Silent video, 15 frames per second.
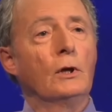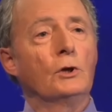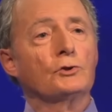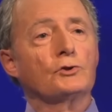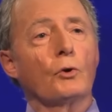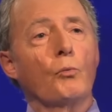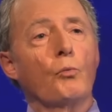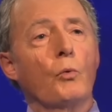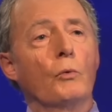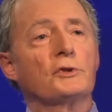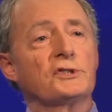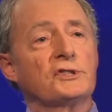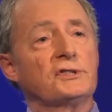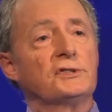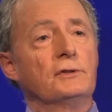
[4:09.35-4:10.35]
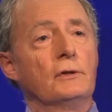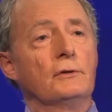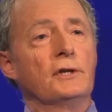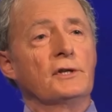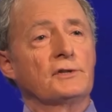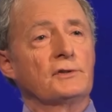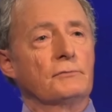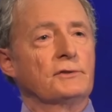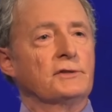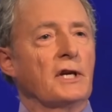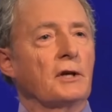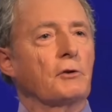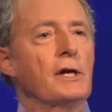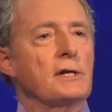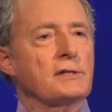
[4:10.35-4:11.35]
So this
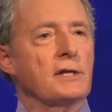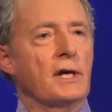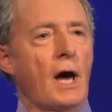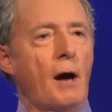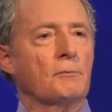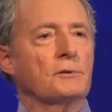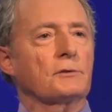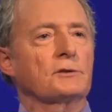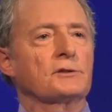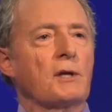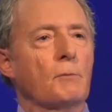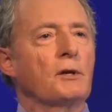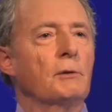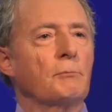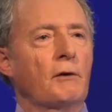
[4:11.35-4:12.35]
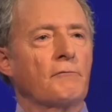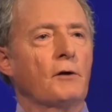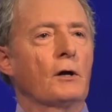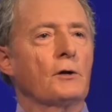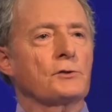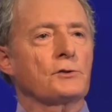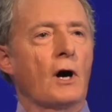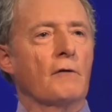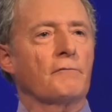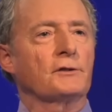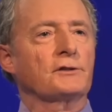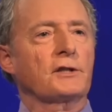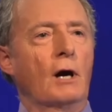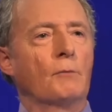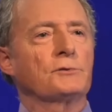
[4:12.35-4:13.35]
synchronicity happens. Somebody in my father's
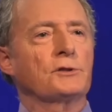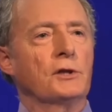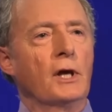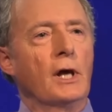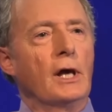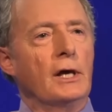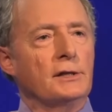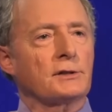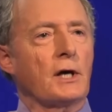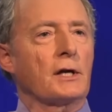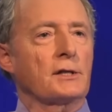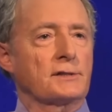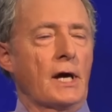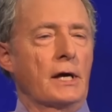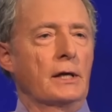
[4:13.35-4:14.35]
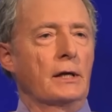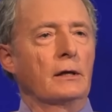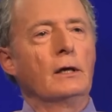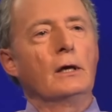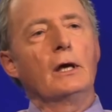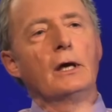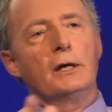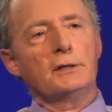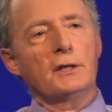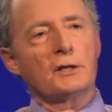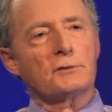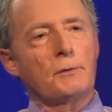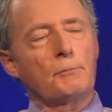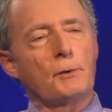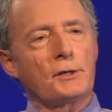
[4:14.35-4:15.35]
office comes and he's got a sighting. He
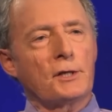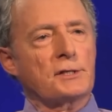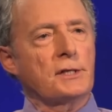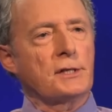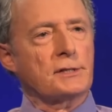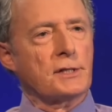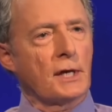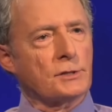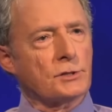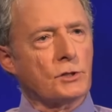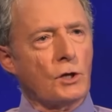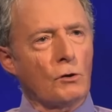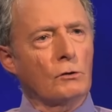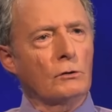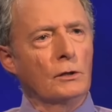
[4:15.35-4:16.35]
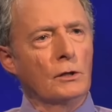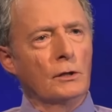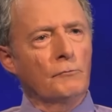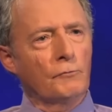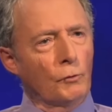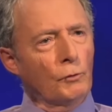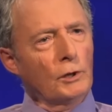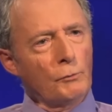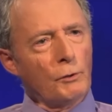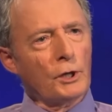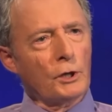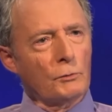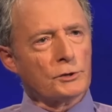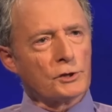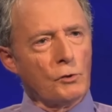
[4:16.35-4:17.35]
tells me about this and he says, if you really want
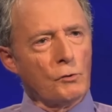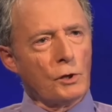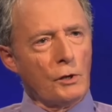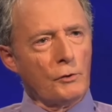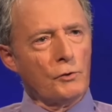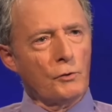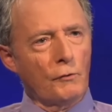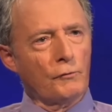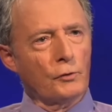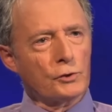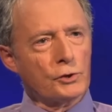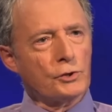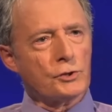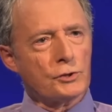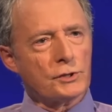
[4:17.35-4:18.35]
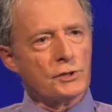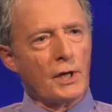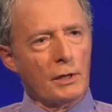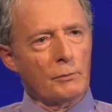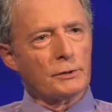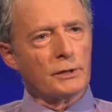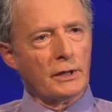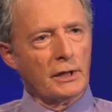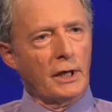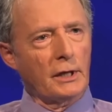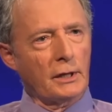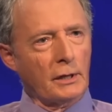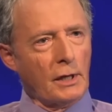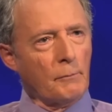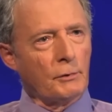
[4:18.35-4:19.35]
to know what's going on with UFOs, you should study what the
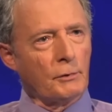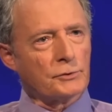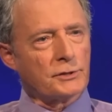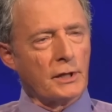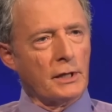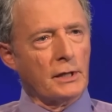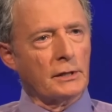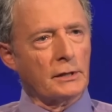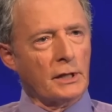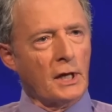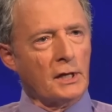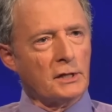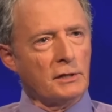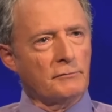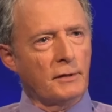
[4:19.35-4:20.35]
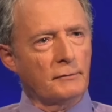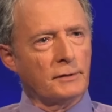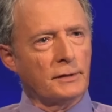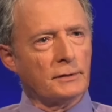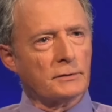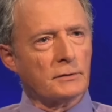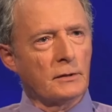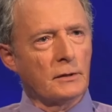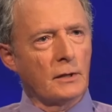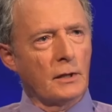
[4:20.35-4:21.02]
Canadian government was studying in the 1950s.